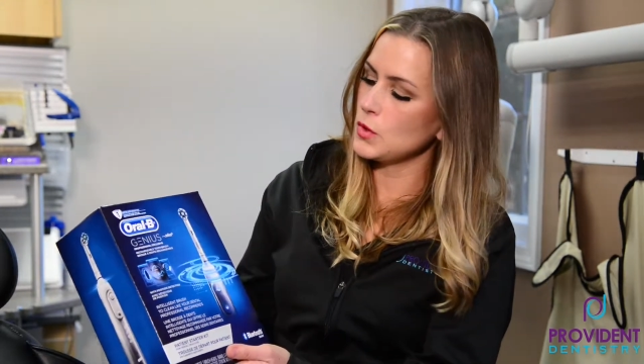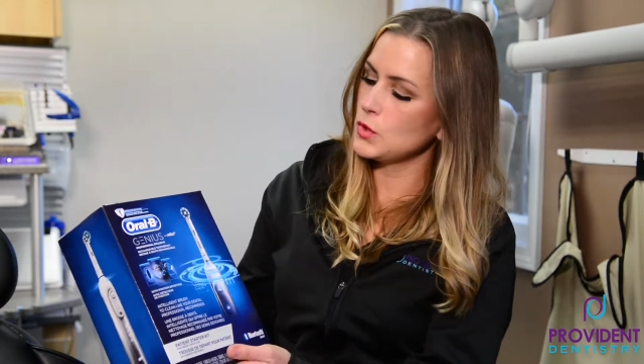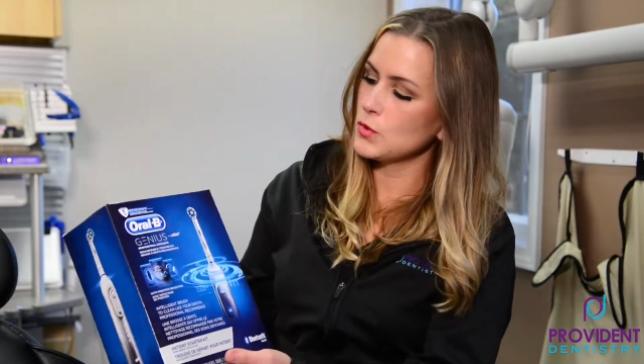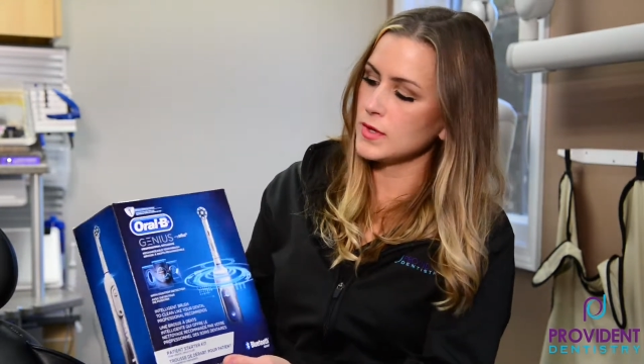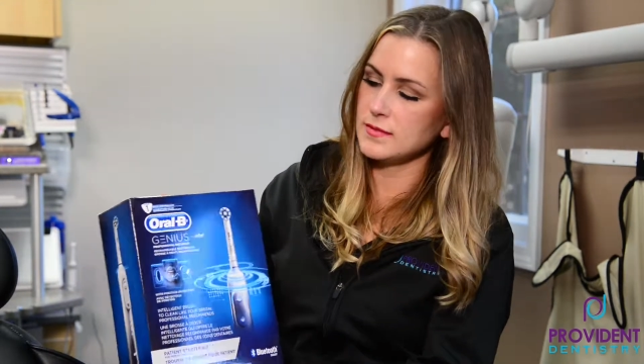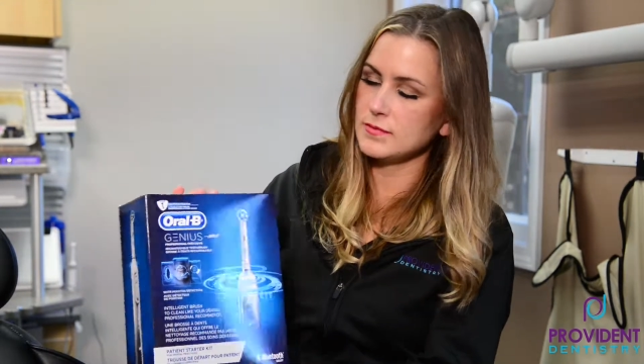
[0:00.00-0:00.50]

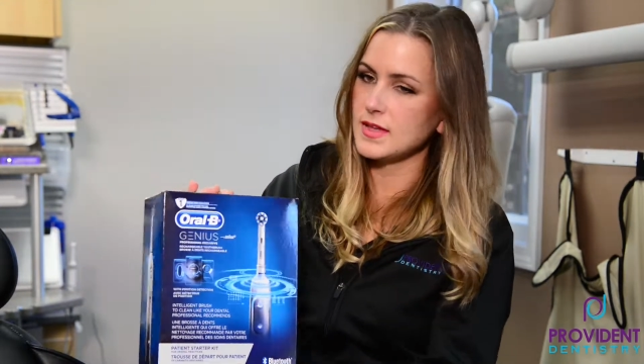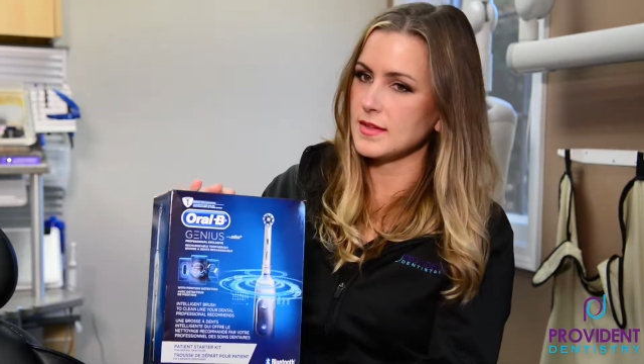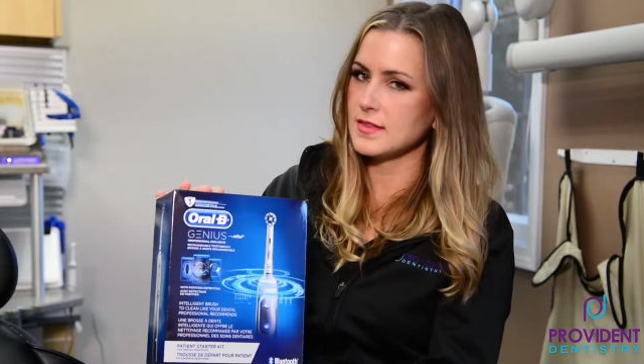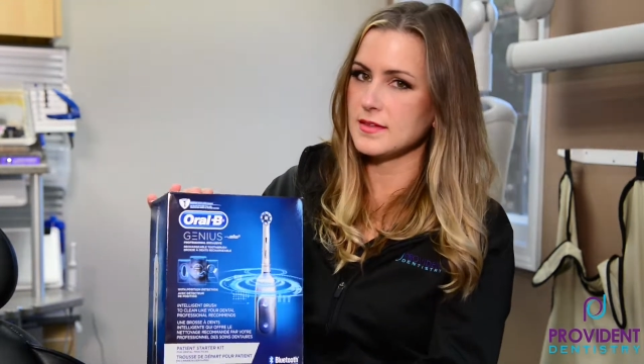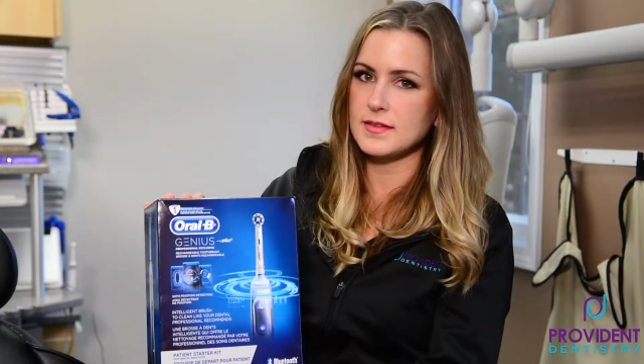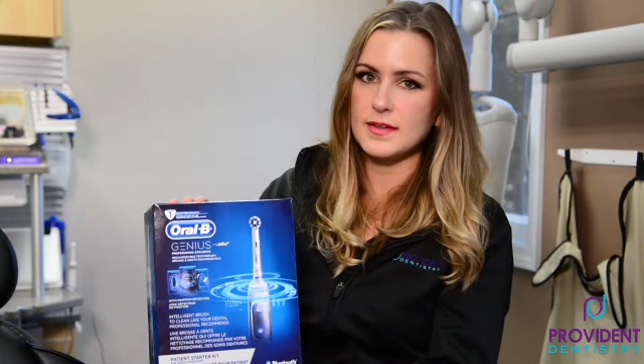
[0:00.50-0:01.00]
You can
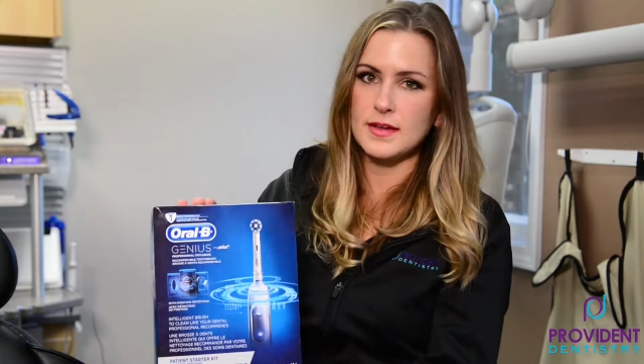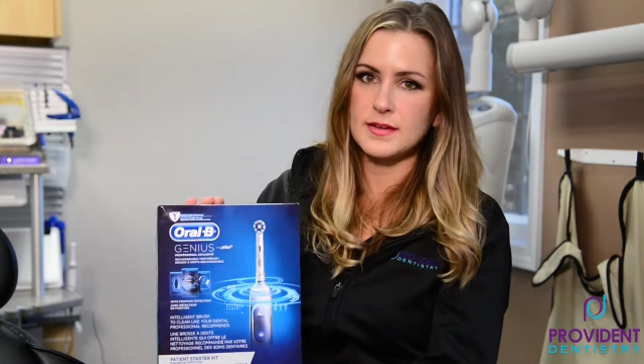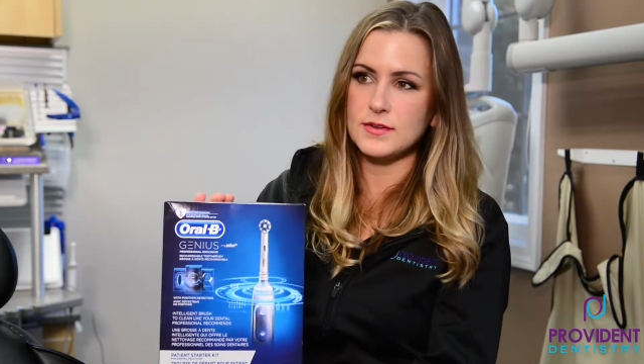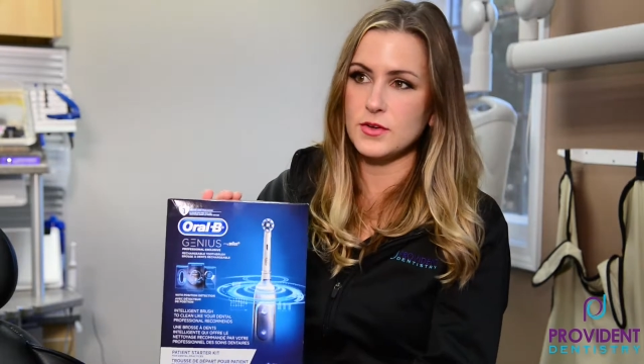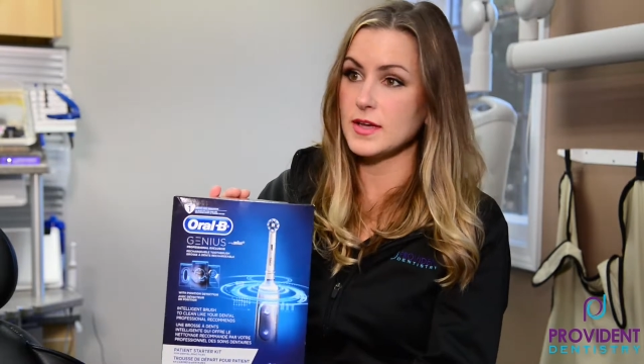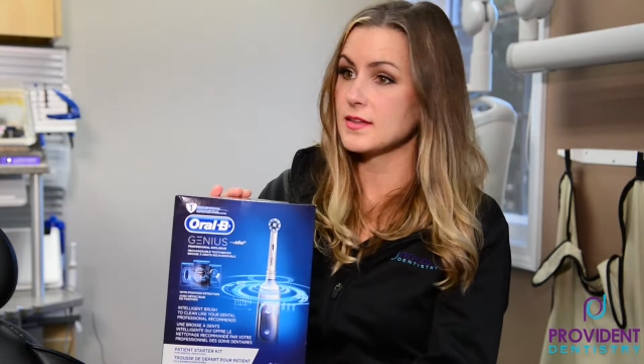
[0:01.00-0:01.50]
get this
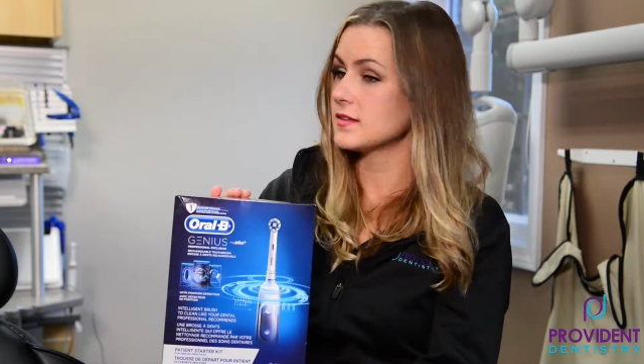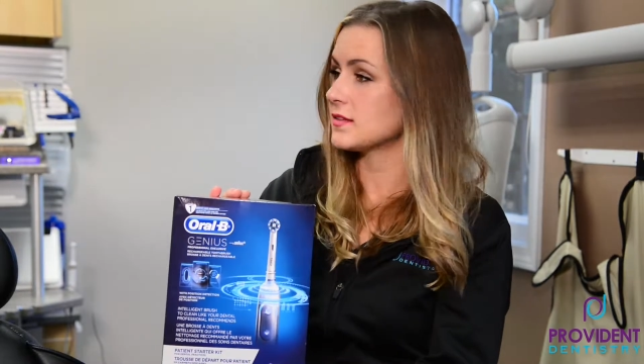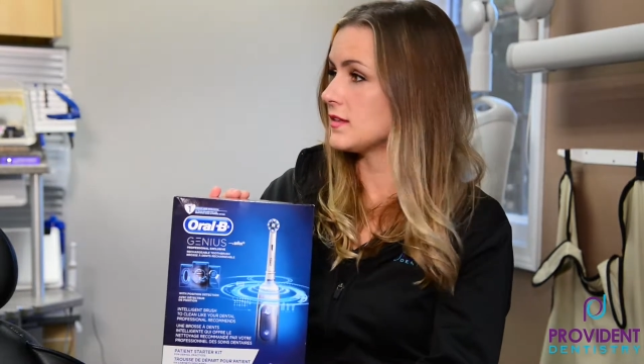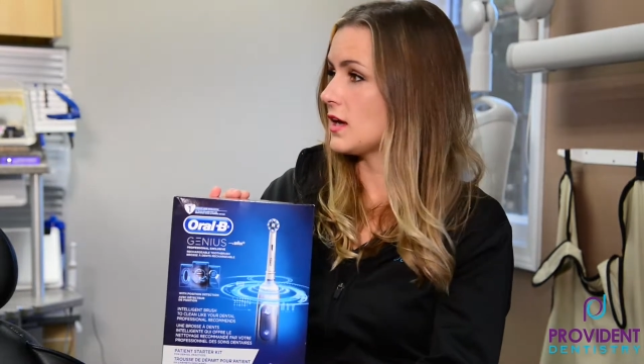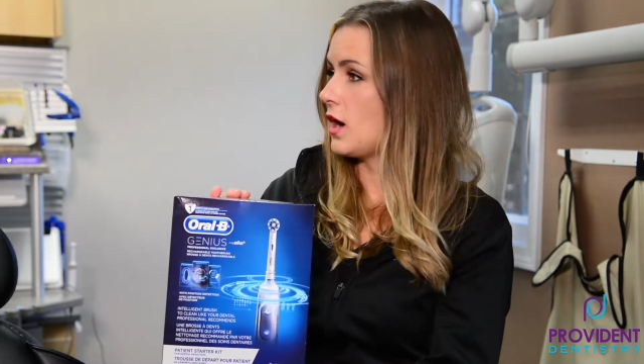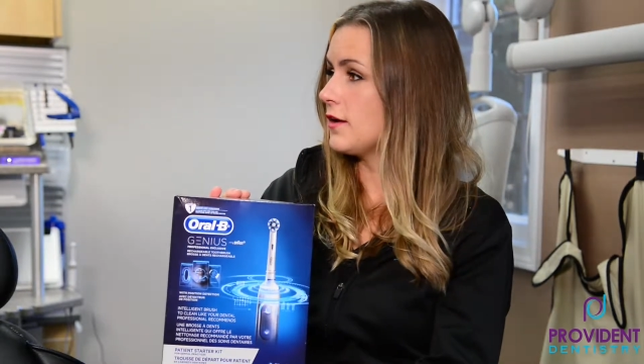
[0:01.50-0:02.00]
in the